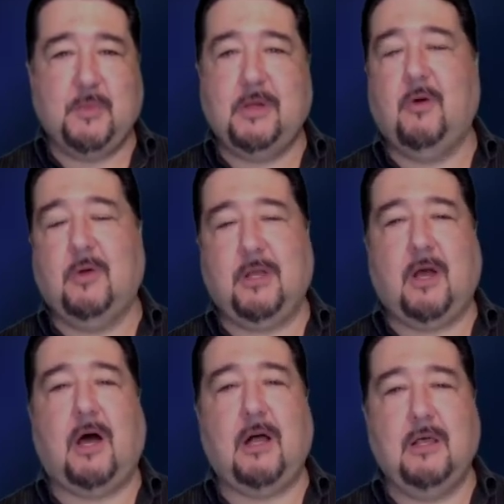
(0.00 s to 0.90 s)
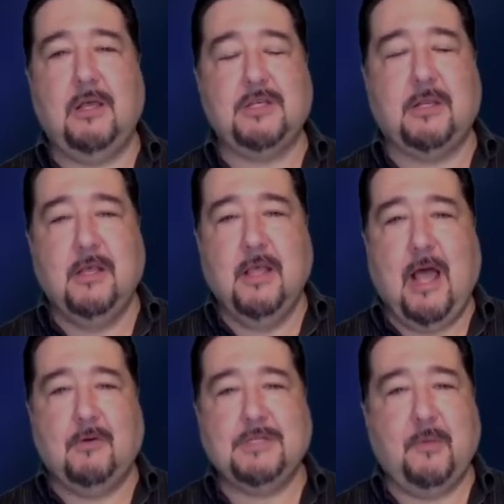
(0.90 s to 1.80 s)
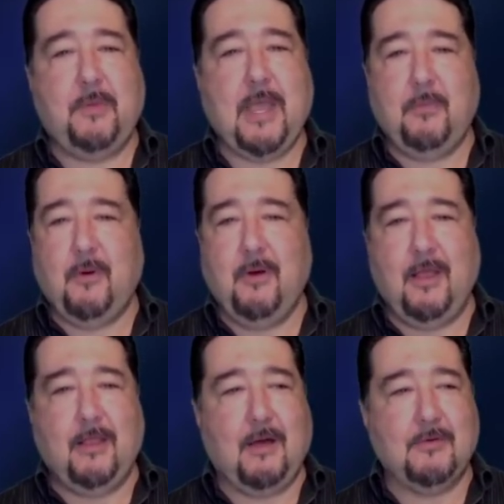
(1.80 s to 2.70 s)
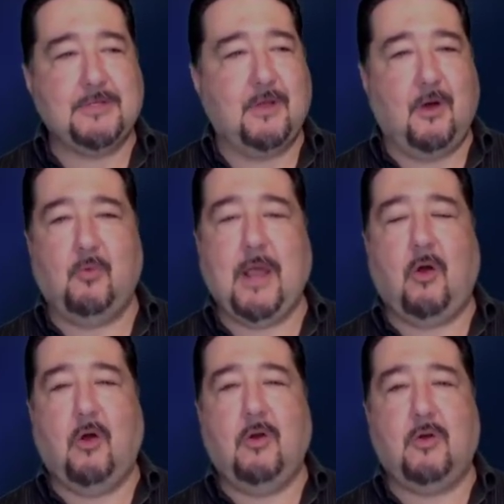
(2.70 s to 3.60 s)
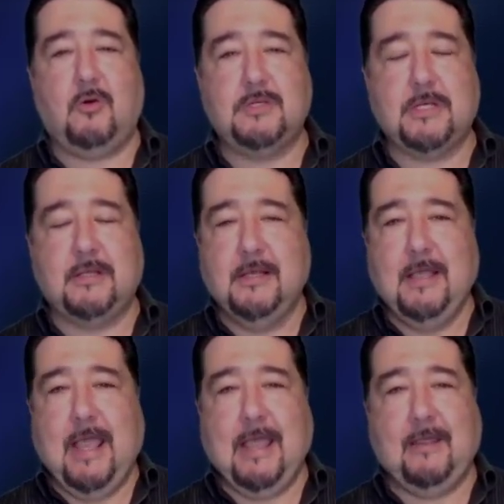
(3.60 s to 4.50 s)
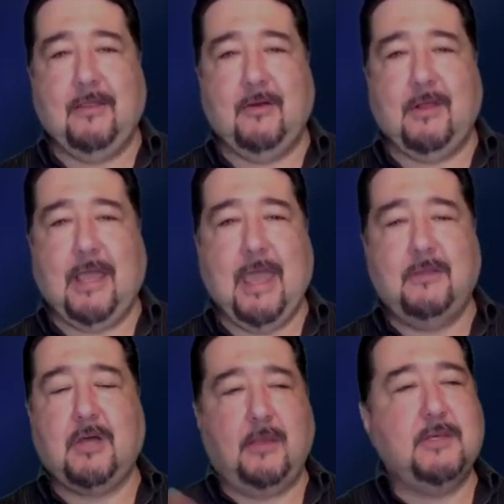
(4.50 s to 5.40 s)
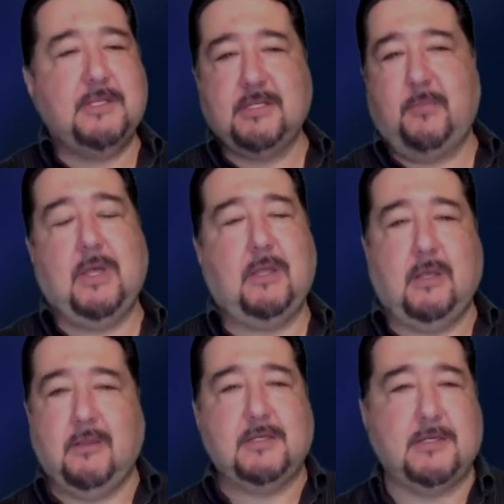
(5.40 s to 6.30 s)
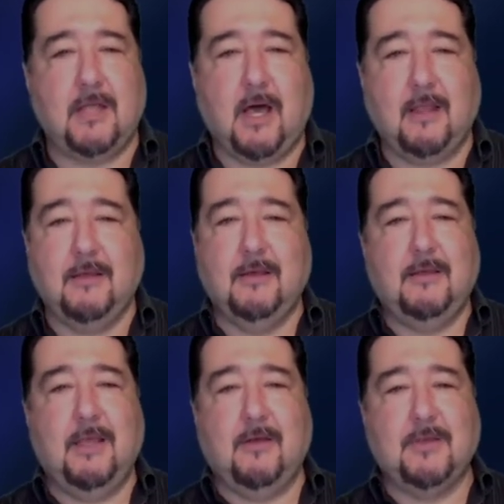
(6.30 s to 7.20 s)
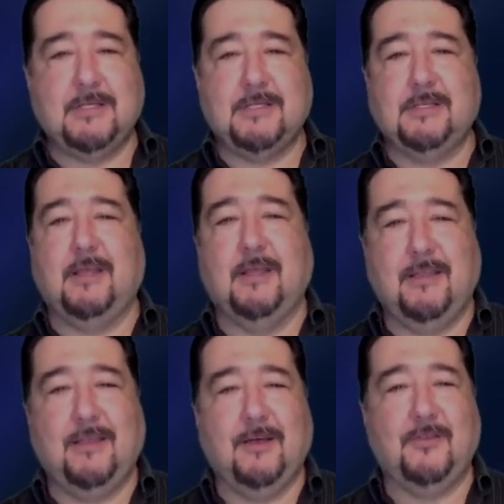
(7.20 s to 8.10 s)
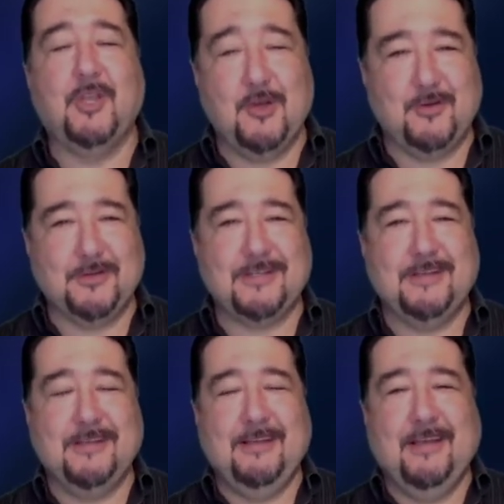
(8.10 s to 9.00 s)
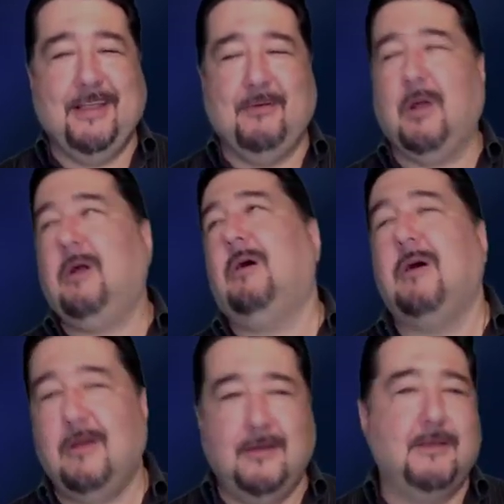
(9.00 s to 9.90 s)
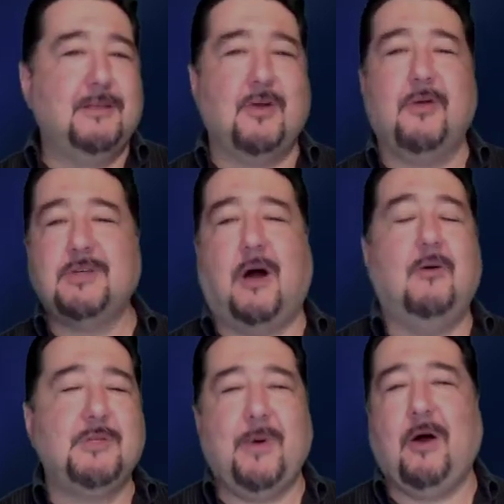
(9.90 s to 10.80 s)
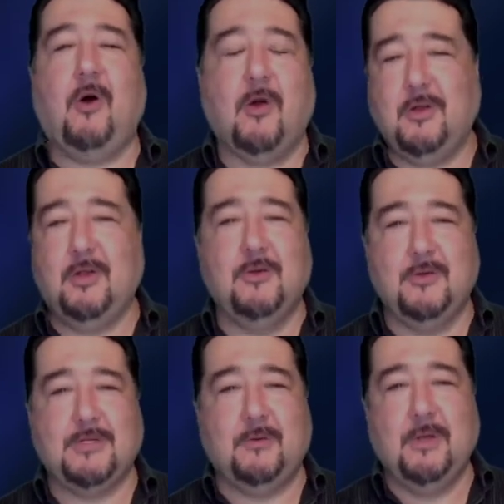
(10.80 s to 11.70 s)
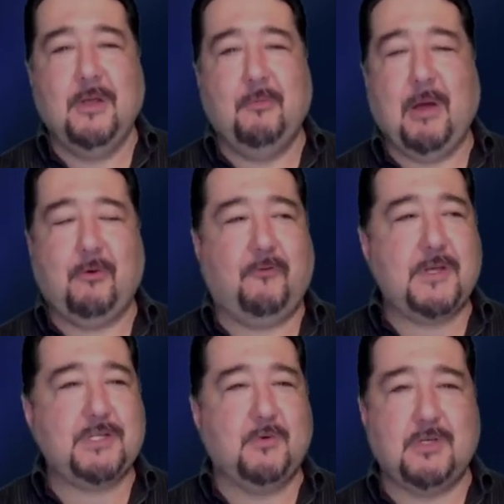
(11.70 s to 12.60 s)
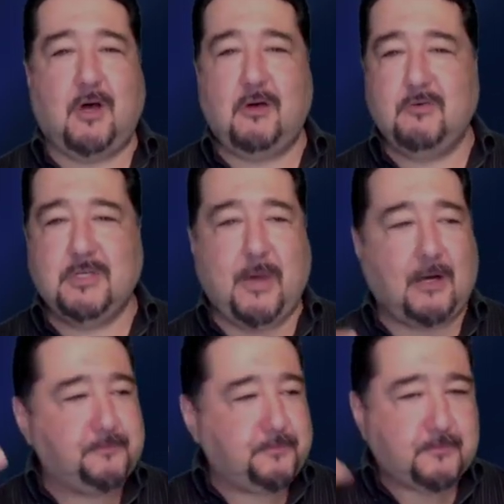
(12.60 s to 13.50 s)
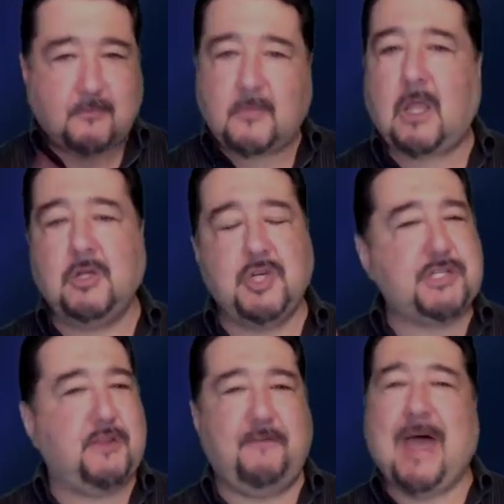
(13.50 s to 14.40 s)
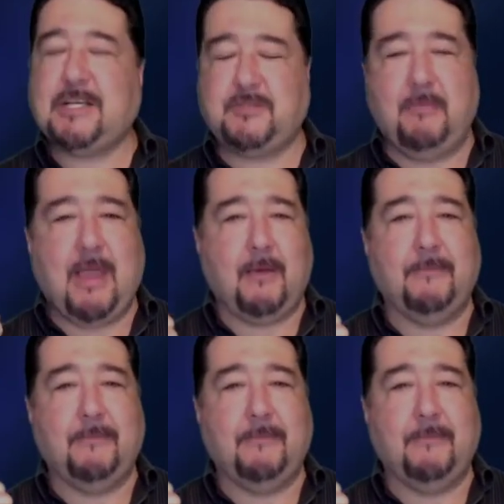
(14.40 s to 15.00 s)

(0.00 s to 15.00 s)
going to college, and I was in the paper, and I was, you know, write articles, and and they're like, hey, Todd, this is opinion. This is not, you know, this isn't, the, you know, news. And I'm like, oh. So it was always about hard news, and my professor was always about just the facts, ma'am.